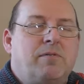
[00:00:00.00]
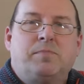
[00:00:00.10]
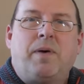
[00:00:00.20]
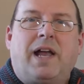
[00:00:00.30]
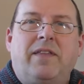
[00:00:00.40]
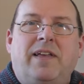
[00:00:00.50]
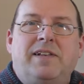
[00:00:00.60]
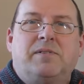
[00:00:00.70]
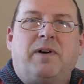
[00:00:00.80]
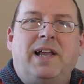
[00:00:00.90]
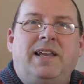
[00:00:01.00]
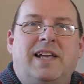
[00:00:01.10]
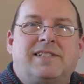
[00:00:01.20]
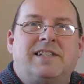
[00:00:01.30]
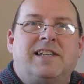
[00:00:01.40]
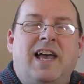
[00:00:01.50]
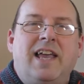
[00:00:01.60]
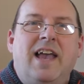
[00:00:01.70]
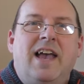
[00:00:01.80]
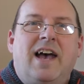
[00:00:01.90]
I was packing things away
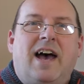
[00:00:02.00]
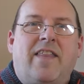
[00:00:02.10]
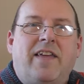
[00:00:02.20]
yesterday, and I